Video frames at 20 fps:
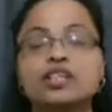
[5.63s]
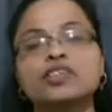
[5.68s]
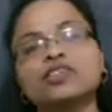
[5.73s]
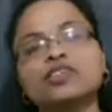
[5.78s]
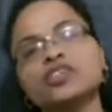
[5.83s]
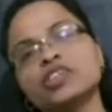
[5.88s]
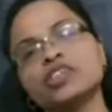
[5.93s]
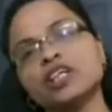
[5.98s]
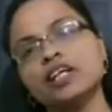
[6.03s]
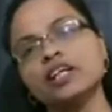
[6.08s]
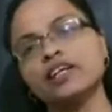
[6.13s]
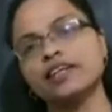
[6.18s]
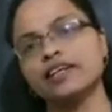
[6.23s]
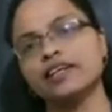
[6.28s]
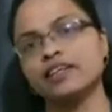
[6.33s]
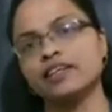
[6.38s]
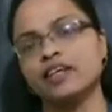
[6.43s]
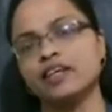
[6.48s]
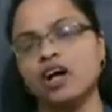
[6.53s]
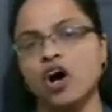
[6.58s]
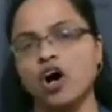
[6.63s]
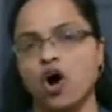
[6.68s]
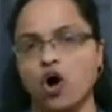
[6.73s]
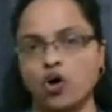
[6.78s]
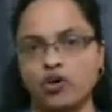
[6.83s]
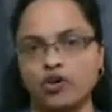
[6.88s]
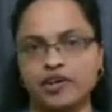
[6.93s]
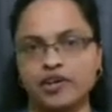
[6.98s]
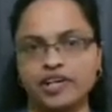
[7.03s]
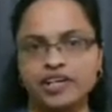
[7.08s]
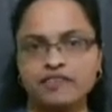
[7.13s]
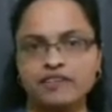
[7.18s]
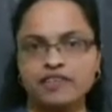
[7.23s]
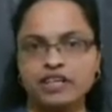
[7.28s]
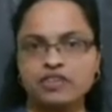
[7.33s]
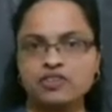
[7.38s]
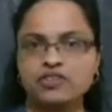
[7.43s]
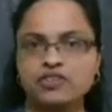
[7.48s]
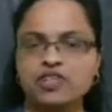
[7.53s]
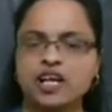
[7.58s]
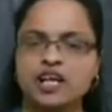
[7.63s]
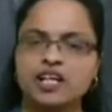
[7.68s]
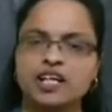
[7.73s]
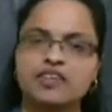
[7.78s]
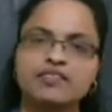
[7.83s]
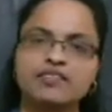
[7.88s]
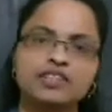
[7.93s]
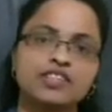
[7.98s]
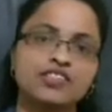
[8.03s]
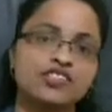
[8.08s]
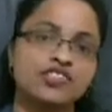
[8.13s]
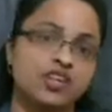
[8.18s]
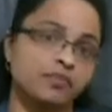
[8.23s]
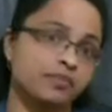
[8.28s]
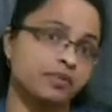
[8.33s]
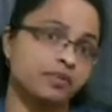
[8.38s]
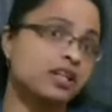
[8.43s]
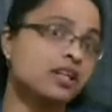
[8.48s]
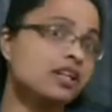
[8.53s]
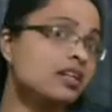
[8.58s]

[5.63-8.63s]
Children, already we have started with the chapter